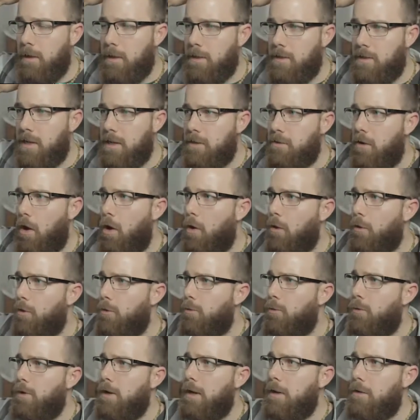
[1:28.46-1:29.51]
sent all
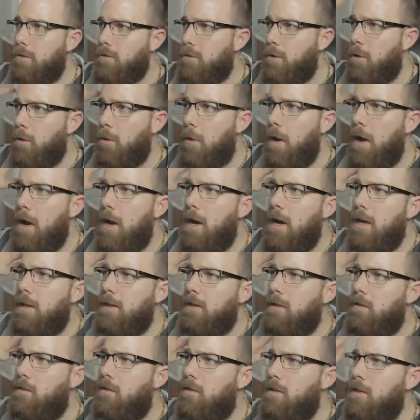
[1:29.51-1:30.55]
three. So
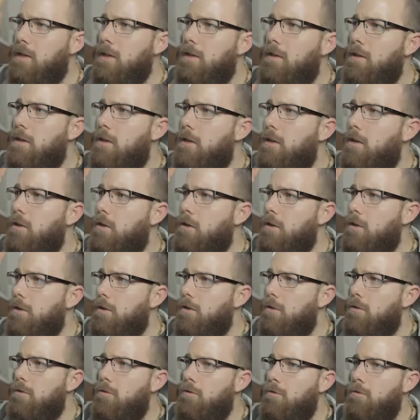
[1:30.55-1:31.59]

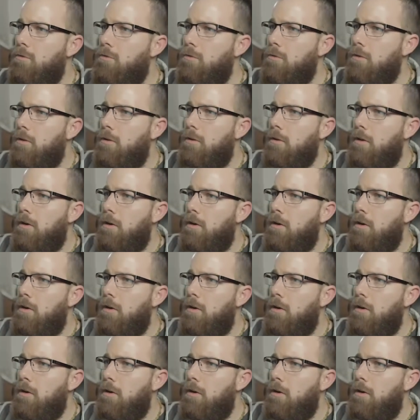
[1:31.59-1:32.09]
you